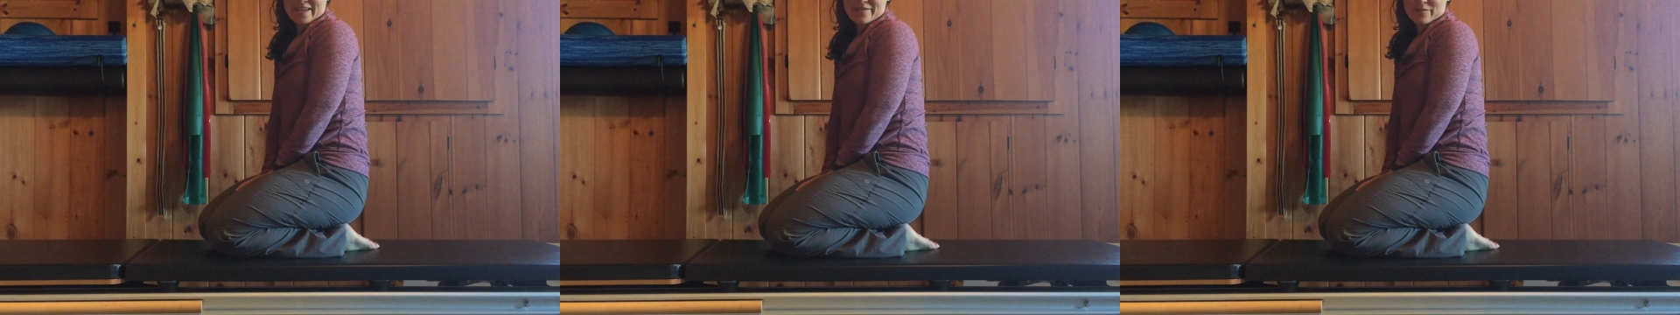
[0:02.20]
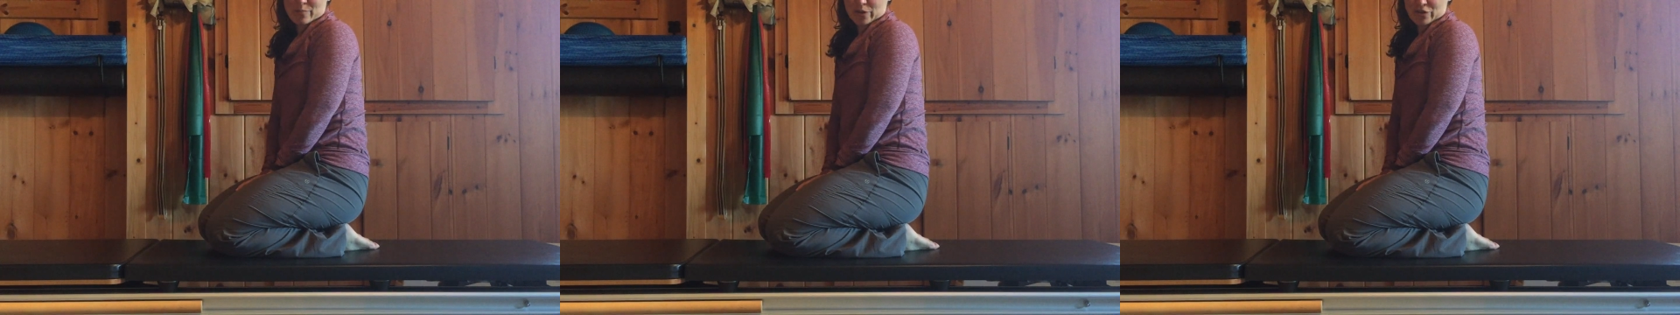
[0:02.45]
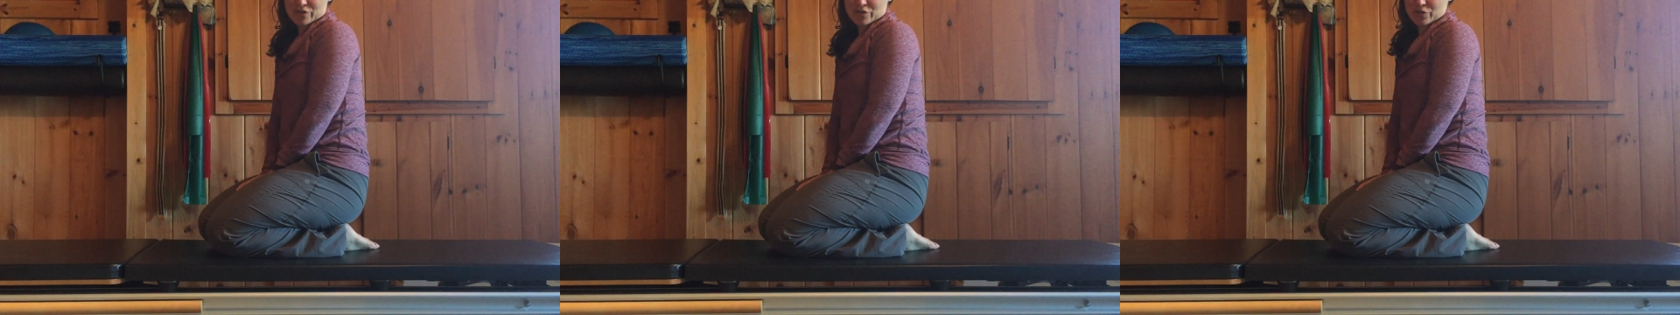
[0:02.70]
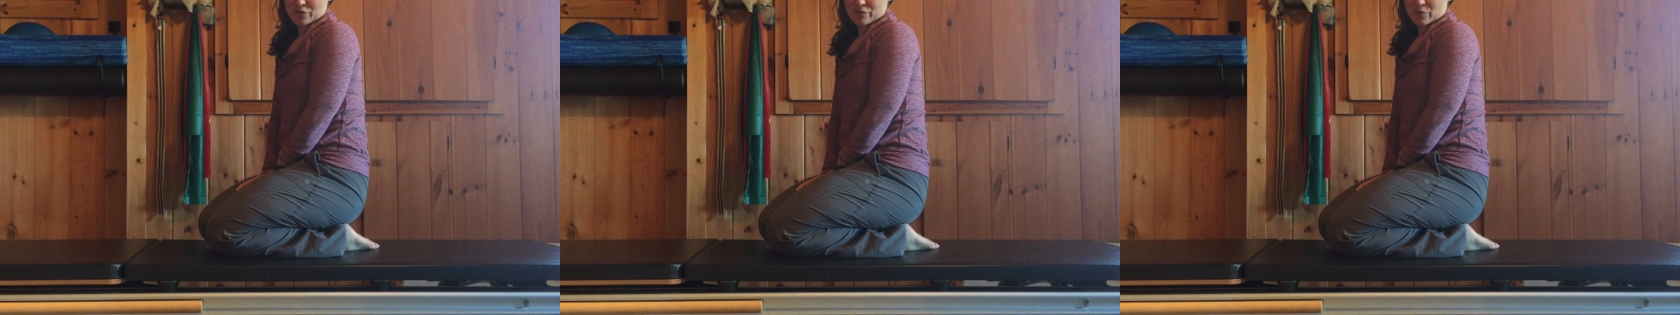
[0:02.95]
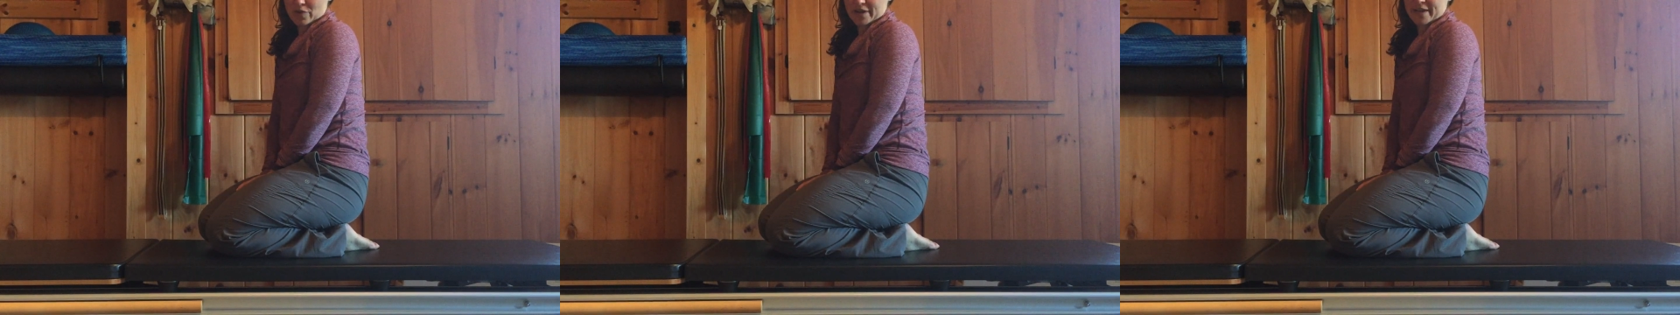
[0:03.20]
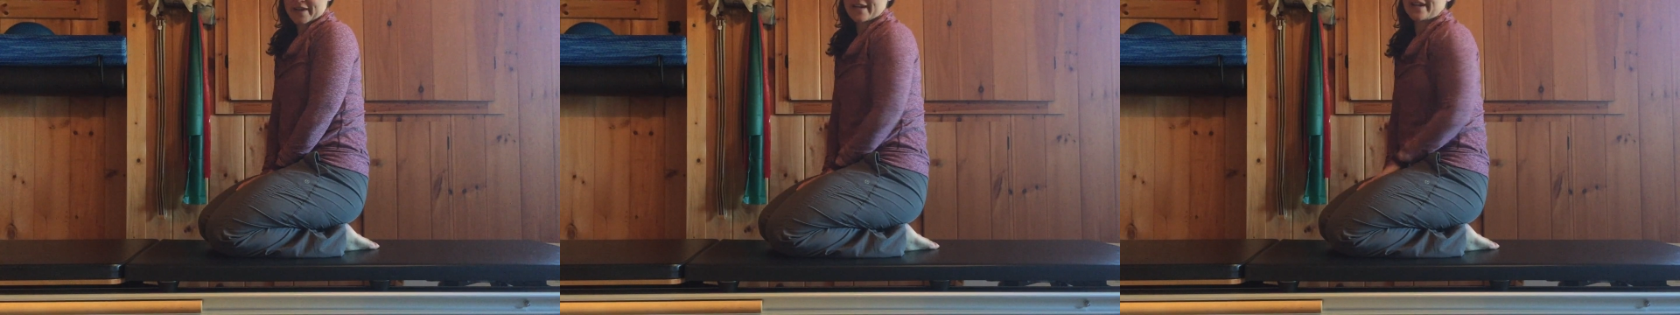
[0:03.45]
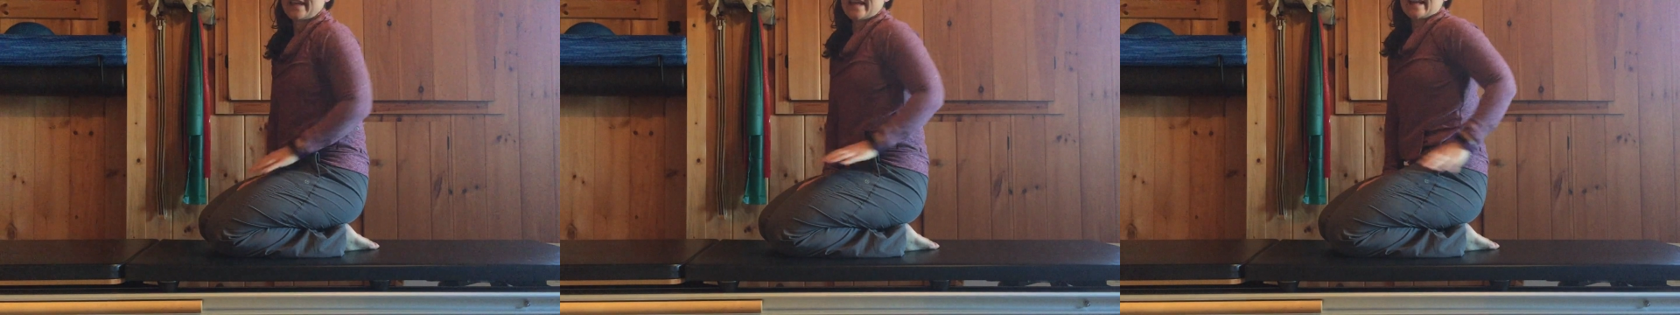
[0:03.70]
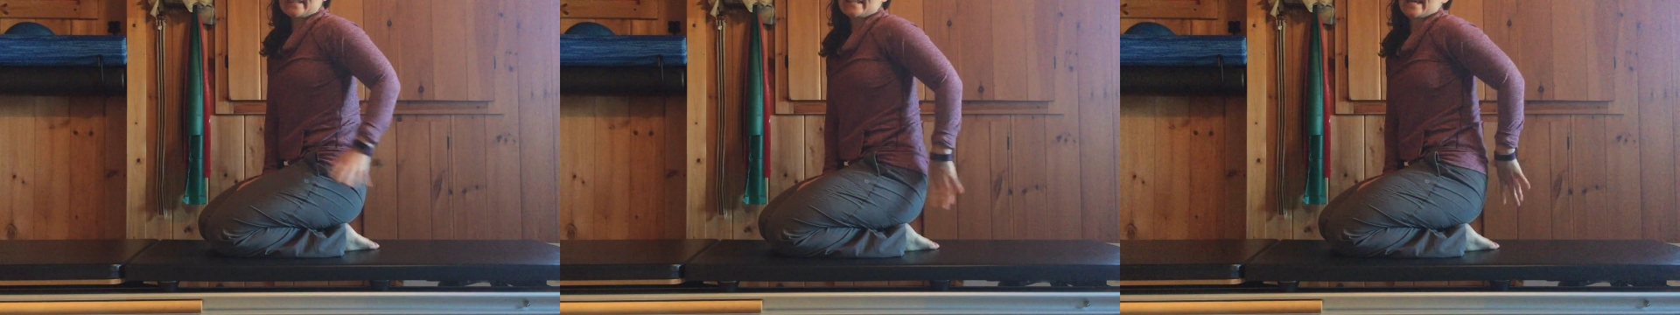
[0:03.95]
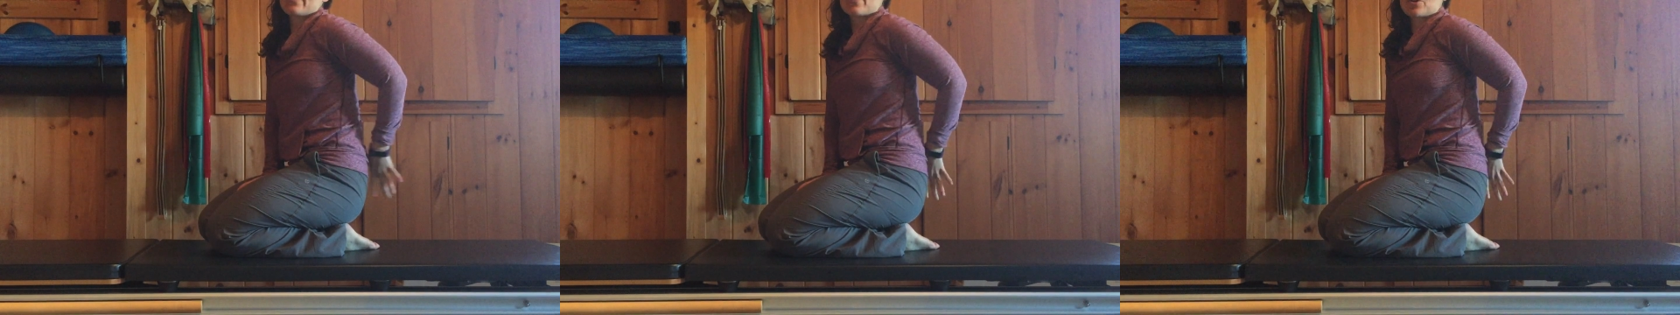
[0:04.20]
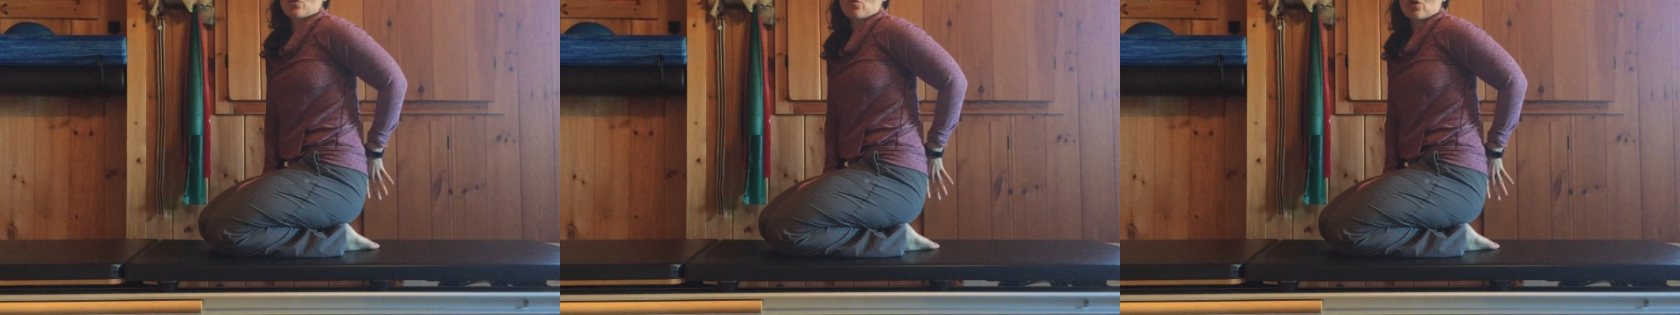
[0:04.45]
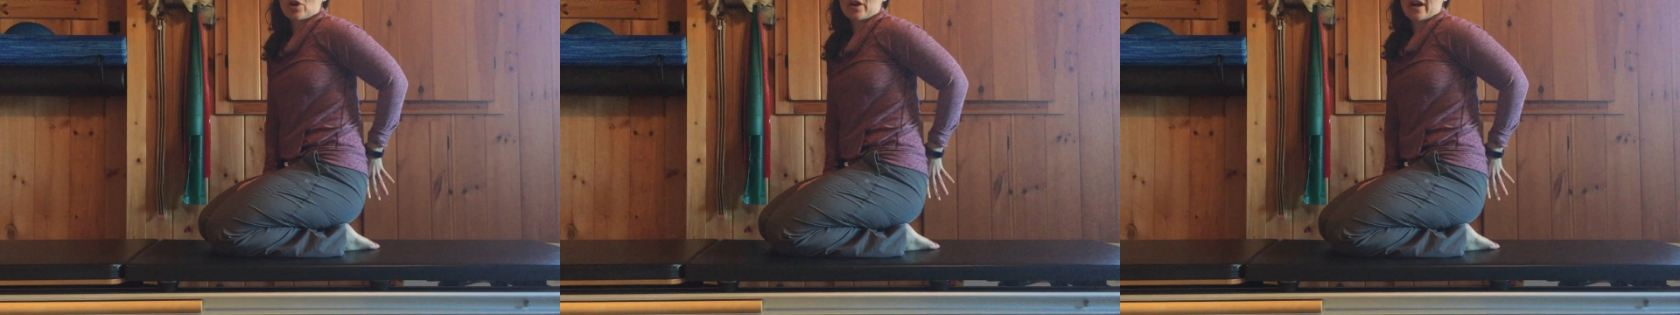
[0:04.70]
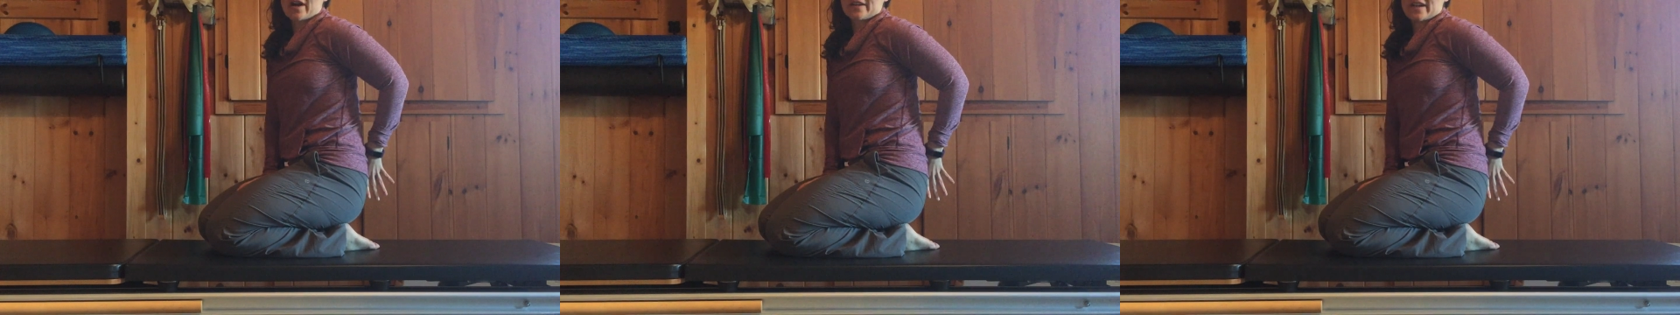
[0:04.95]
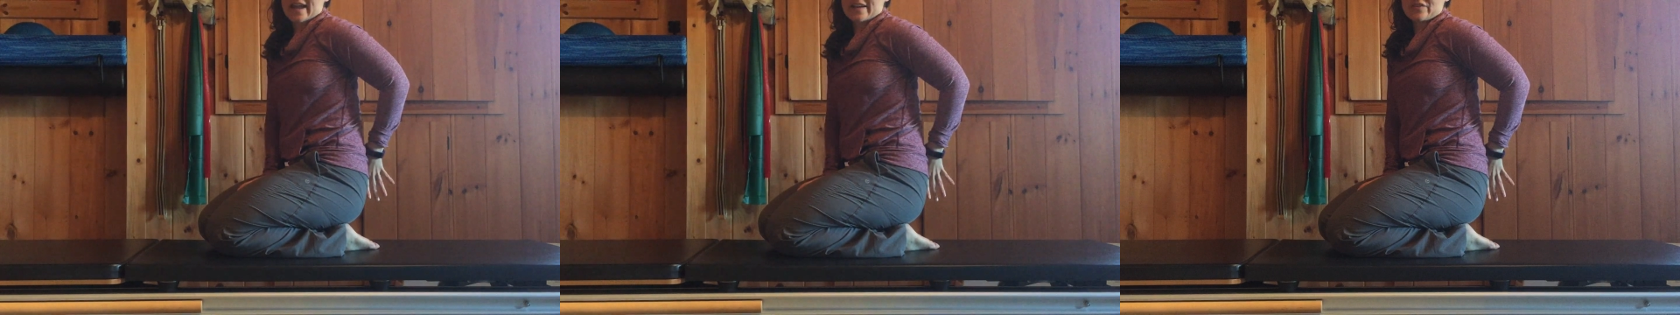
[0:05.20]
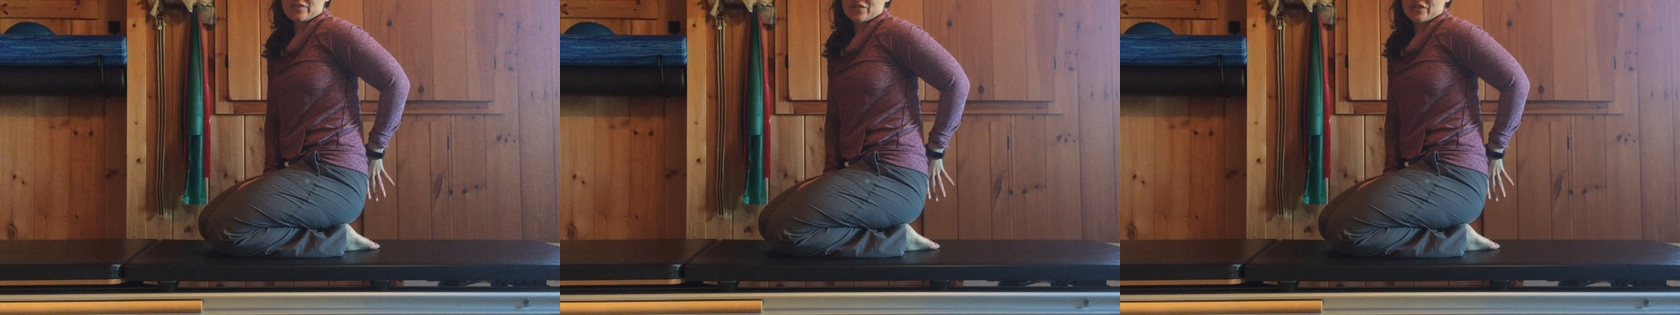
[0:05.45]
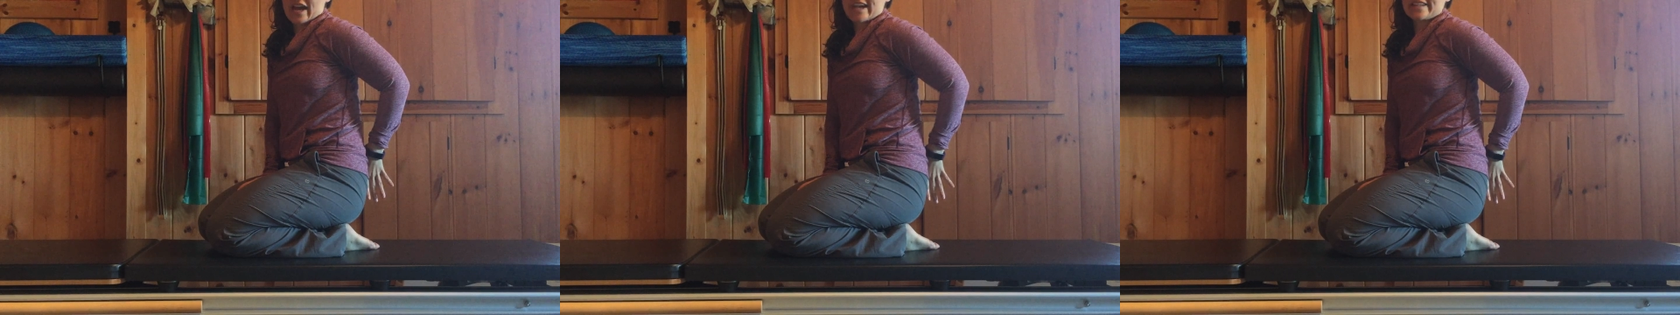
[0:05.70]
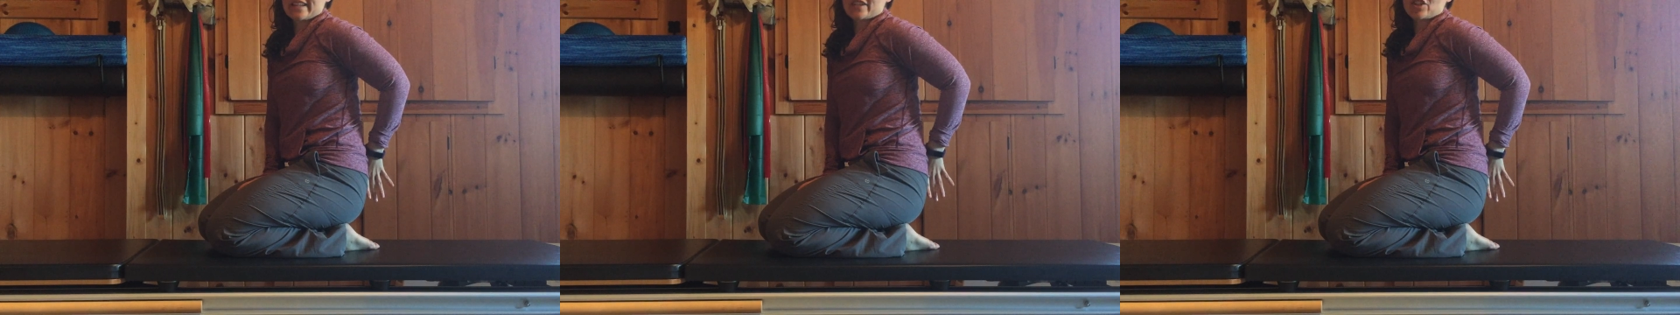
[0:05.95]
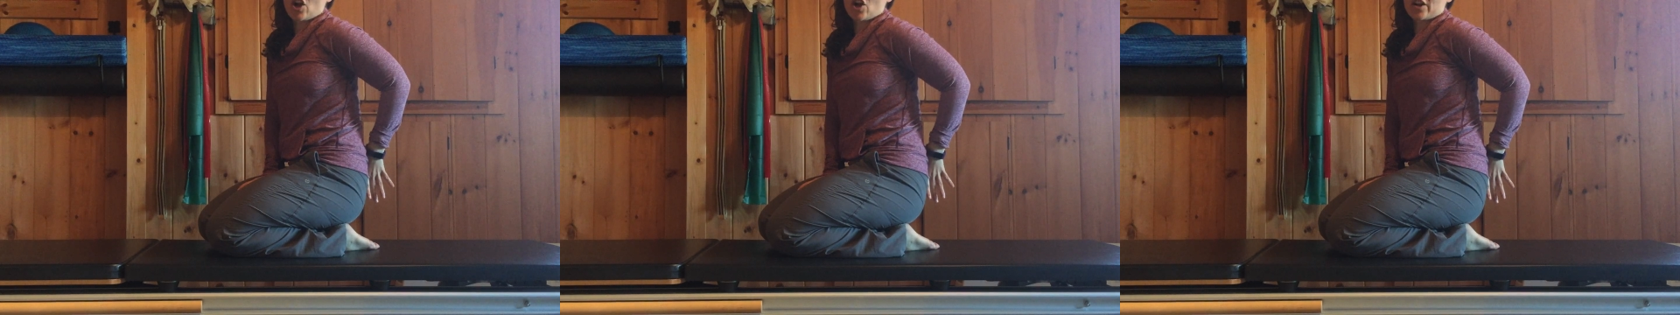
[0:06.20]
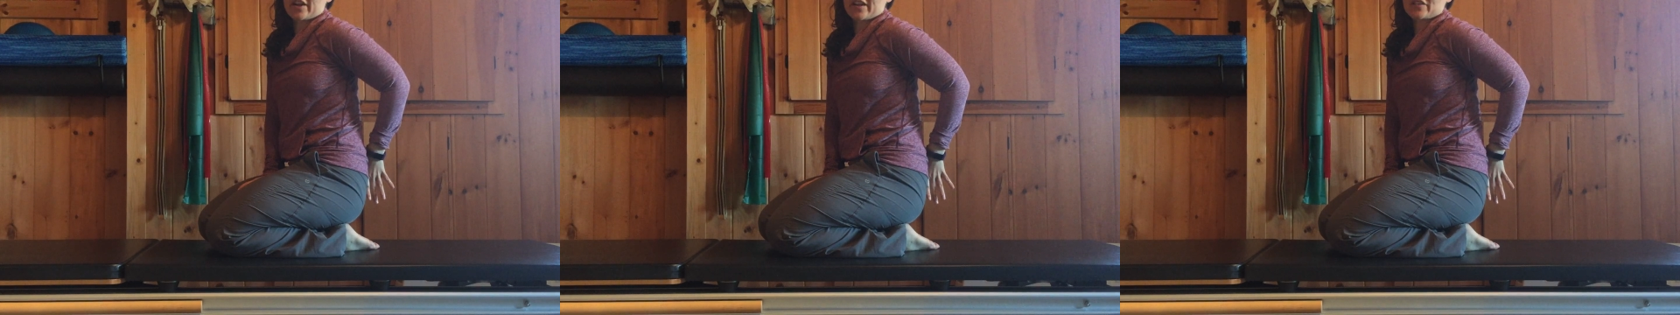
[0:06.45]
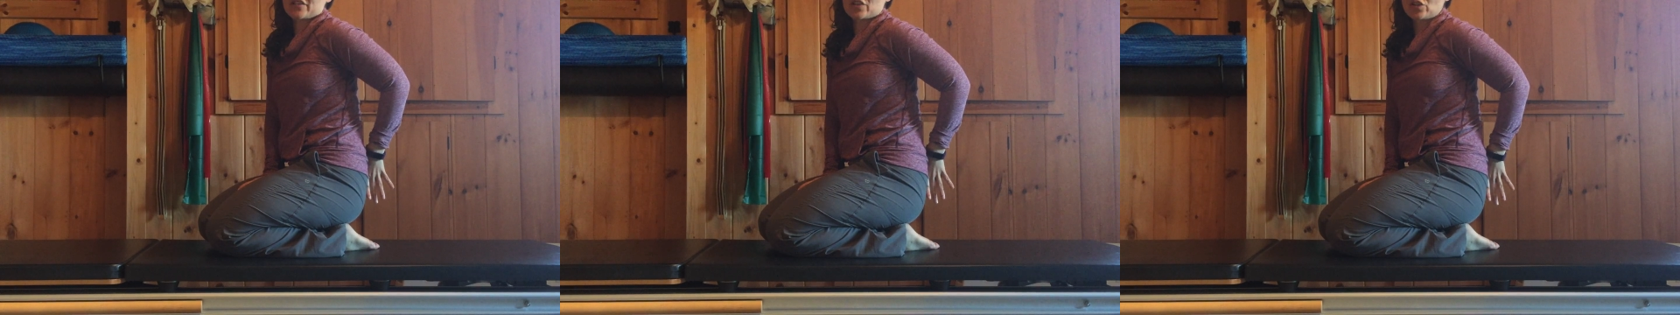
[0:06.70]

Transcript: No face is visible, so there are no lips to read.